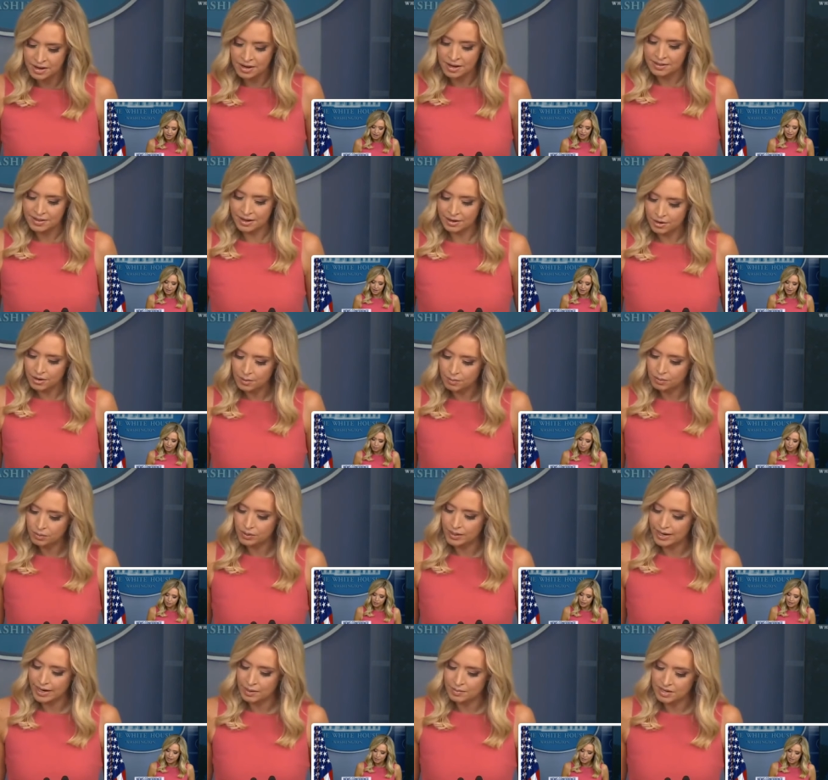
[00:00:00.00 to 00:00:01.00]
that are at
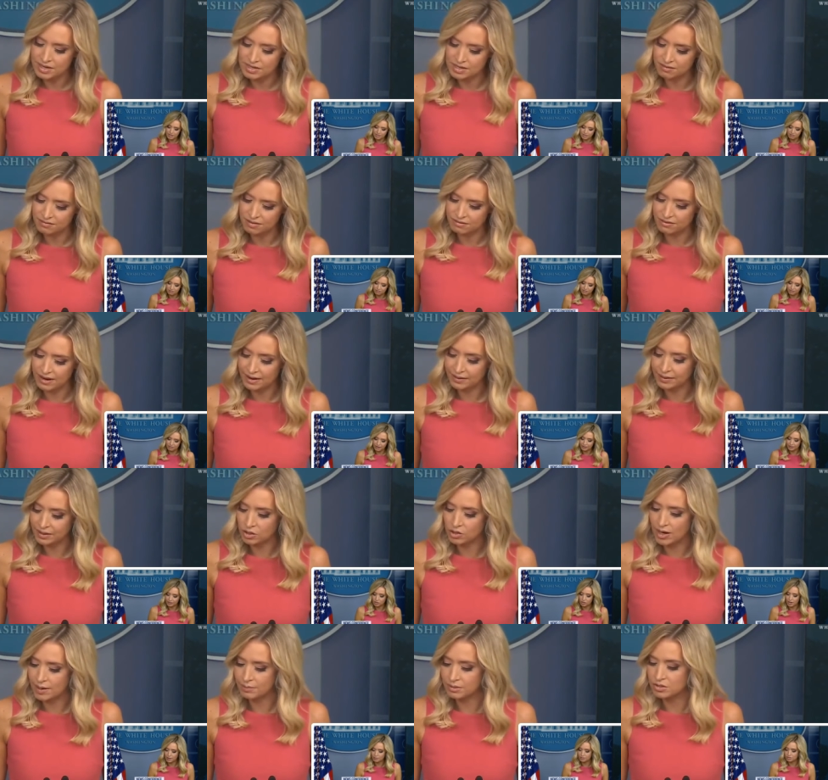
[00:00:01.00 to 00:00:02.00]
play because of the Violent
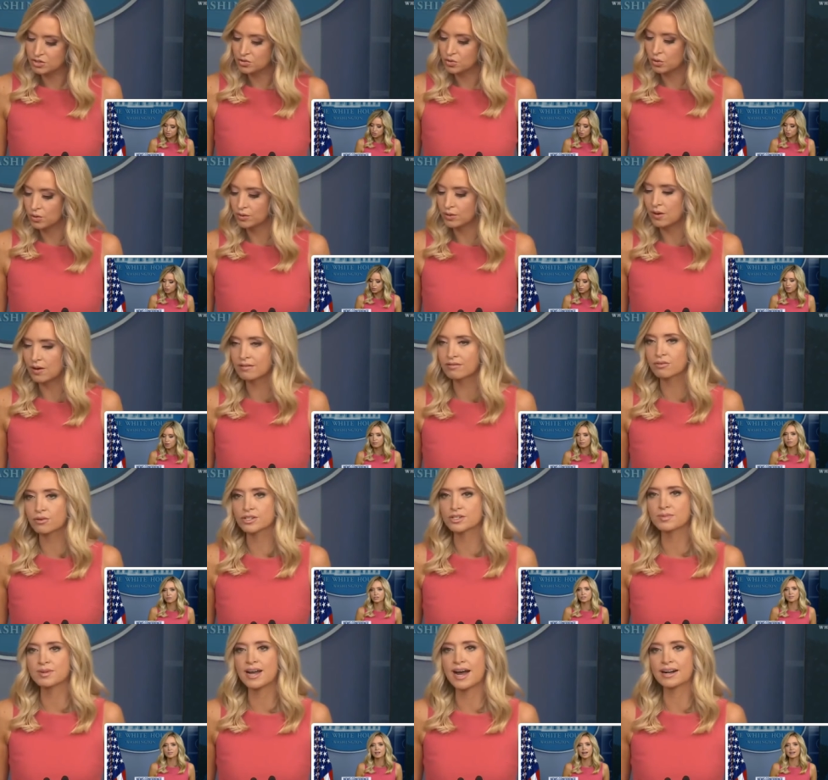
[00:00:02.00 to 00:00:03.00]
Crime Control and Law
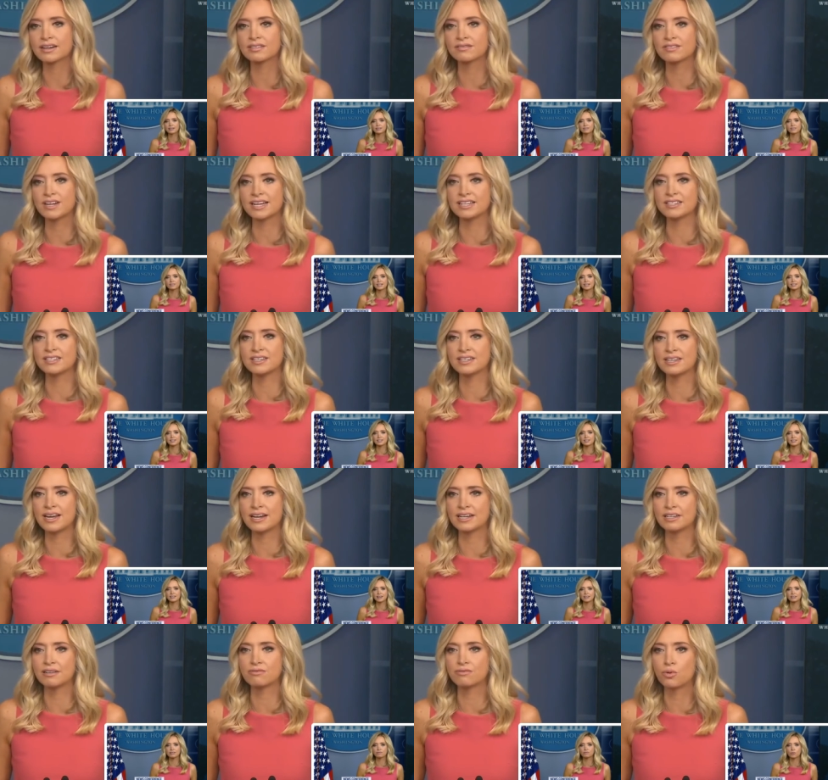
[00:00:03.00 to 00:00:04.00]
Enforcement Act of
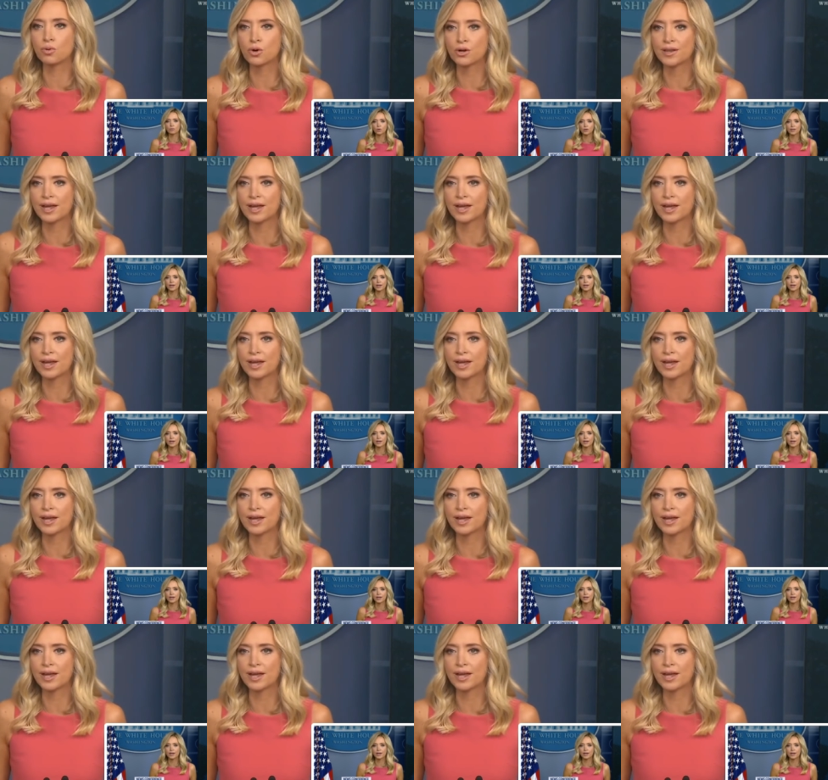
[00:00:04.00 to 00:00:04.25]
1994,